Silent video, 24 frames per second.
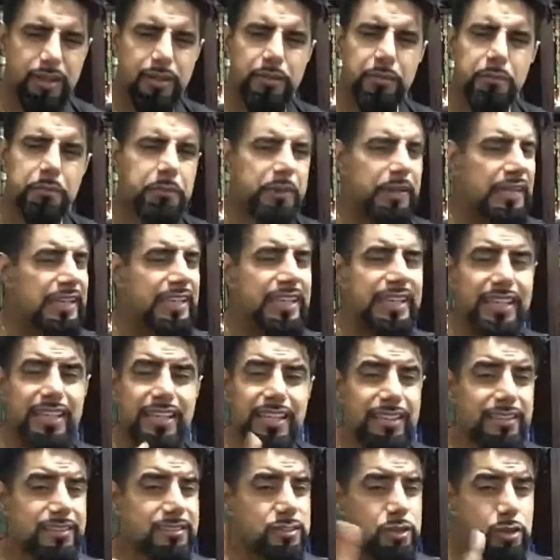
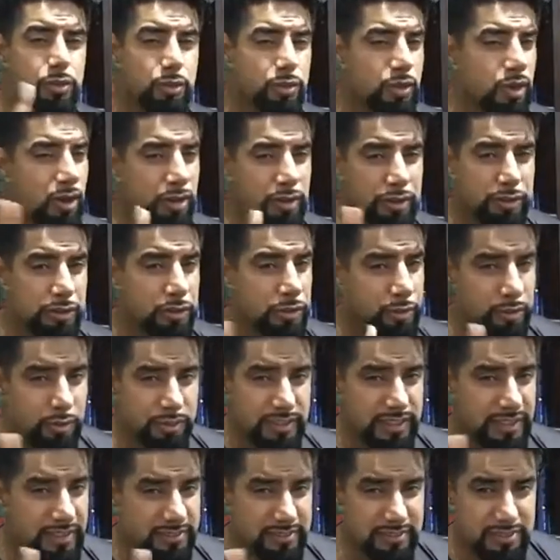Please do not do
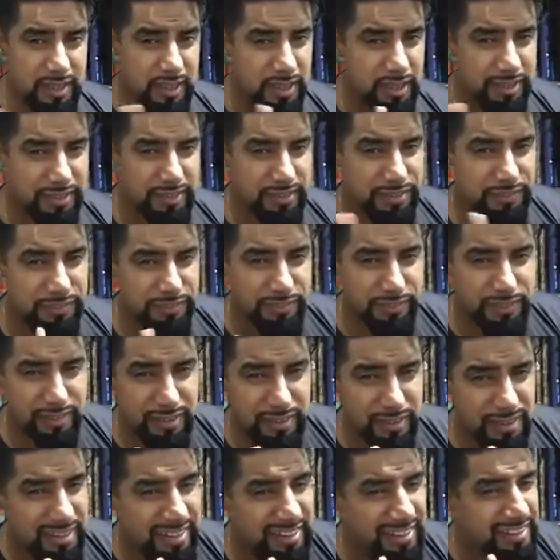these kind of
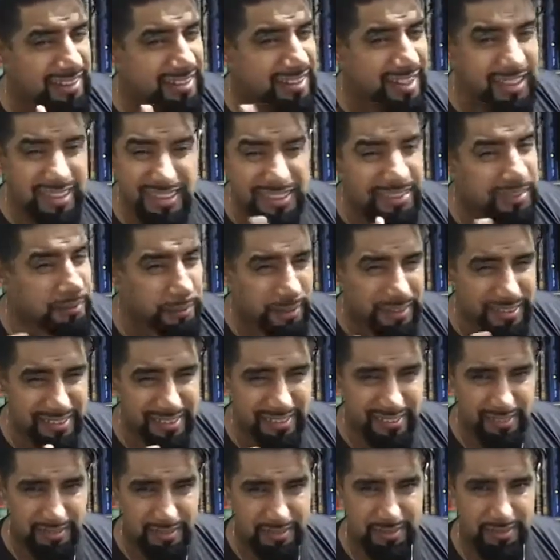dirty
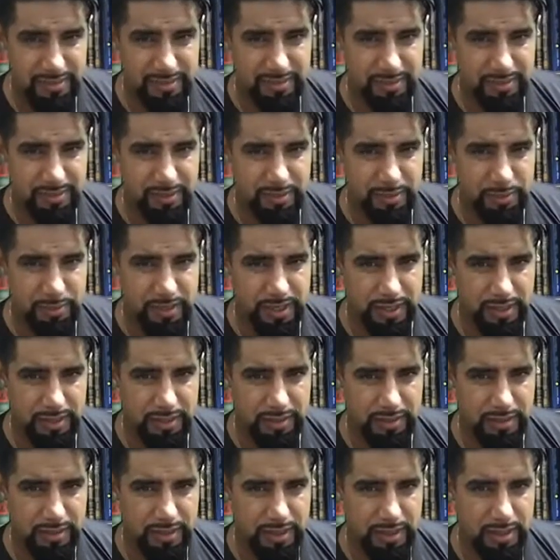ones. Okay.
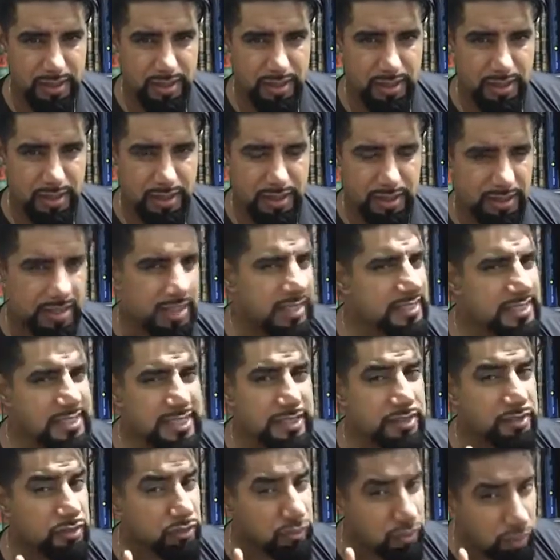This
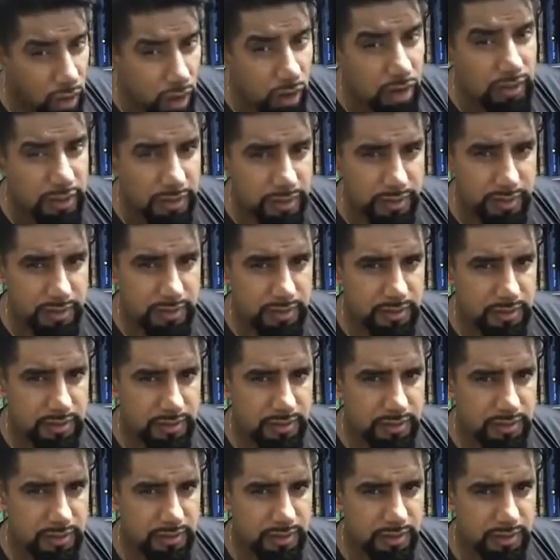is wrong.
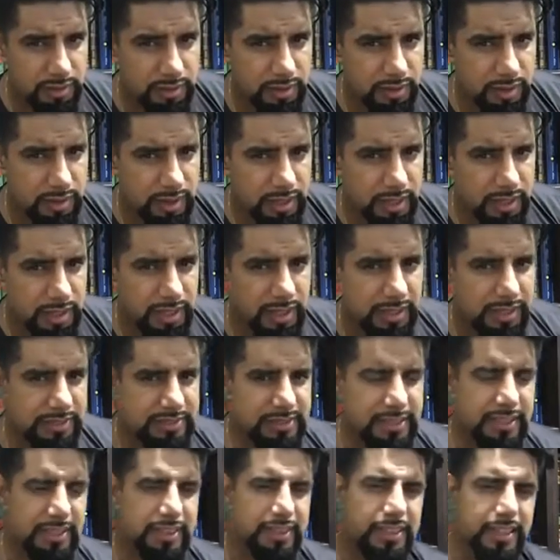
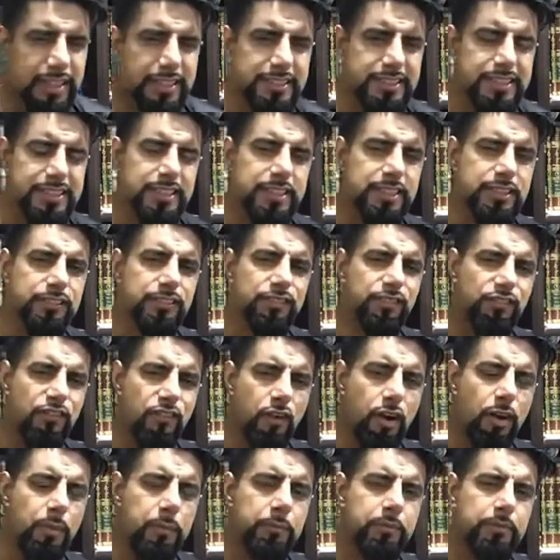See, this is
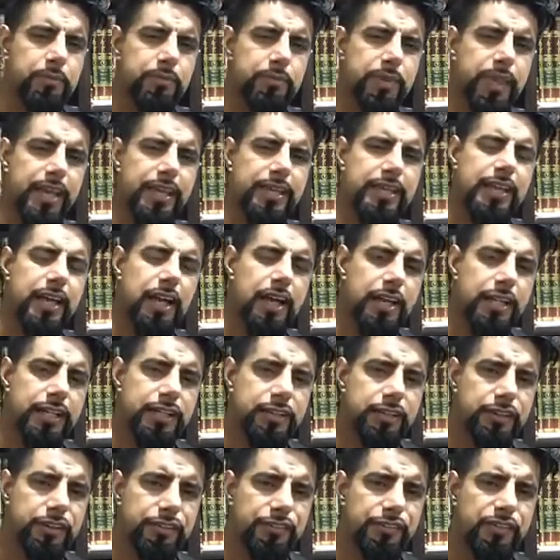from a kind
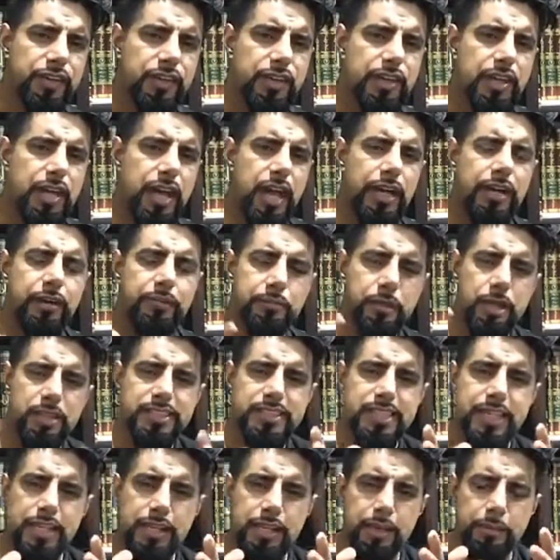of, and I'm not
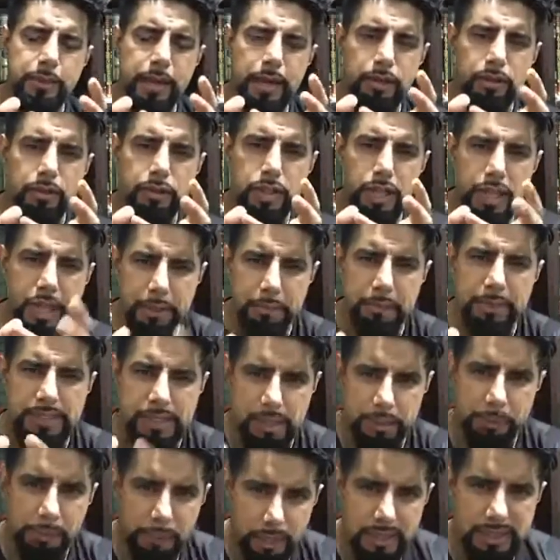saying about him as a
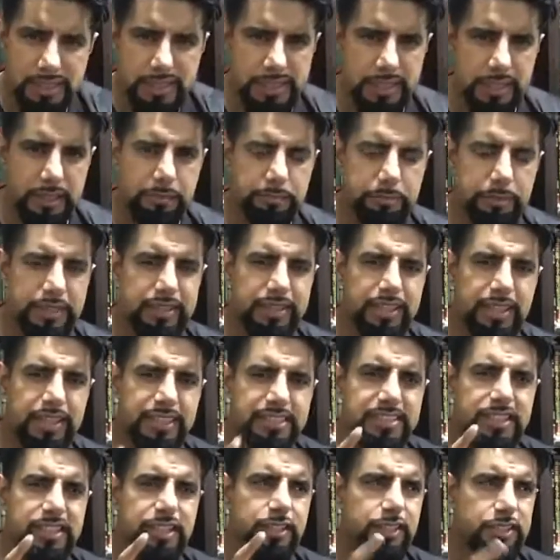person, but
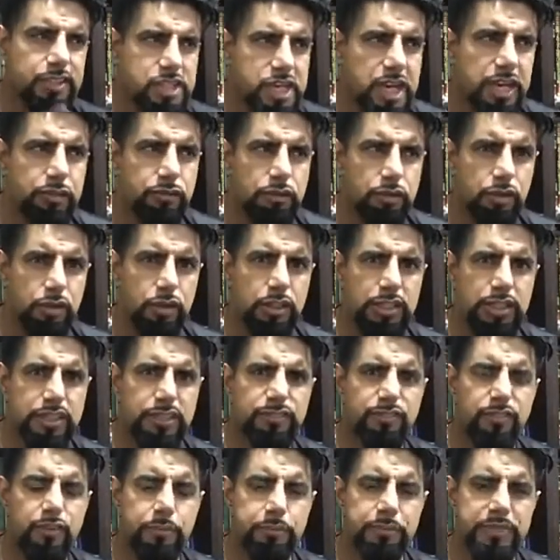this in general is
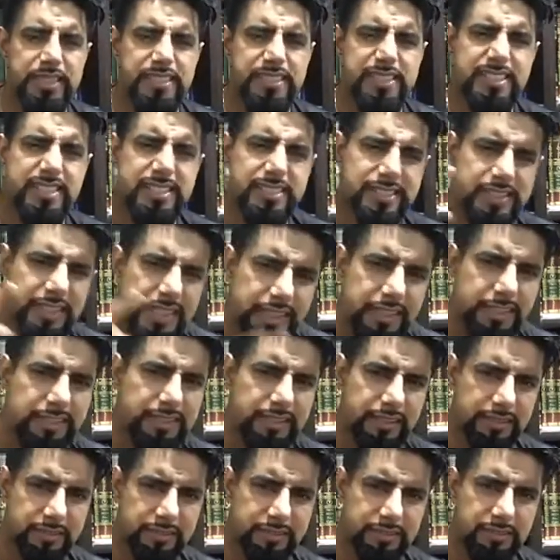from the
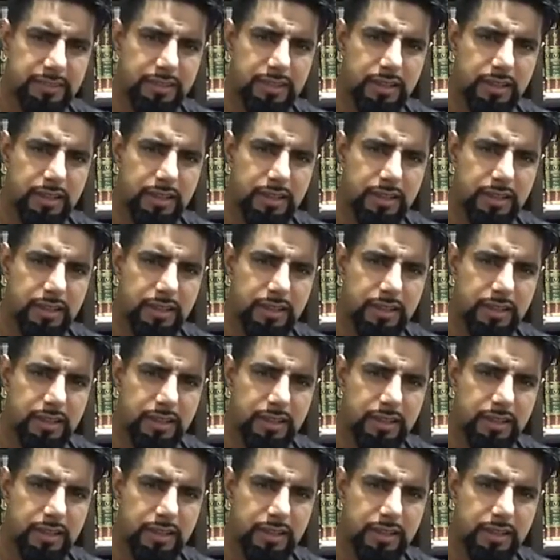sickness